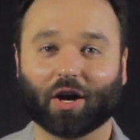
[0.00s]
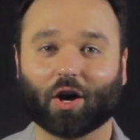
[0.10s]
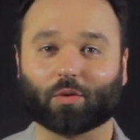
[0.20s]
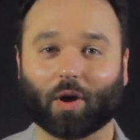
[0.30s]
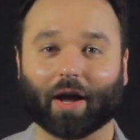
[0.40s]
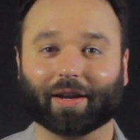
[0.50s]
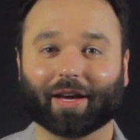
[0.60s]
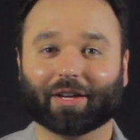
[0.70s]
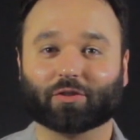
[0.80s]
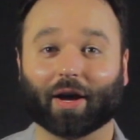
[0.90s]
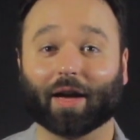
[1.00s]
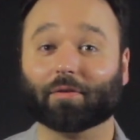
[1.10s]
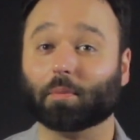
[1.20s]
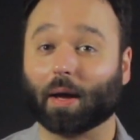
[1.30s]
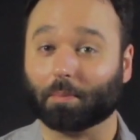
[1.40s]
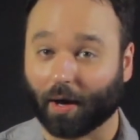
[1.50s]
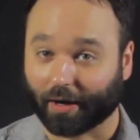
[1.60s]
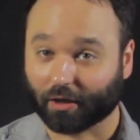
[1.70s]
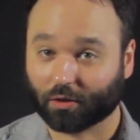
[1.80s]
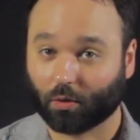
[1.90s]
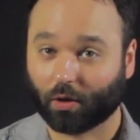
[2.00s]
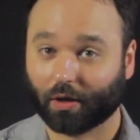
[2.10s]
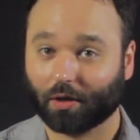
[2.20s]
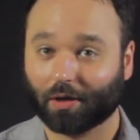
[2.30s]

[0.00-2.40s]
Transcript: All right, so I have my minor chord,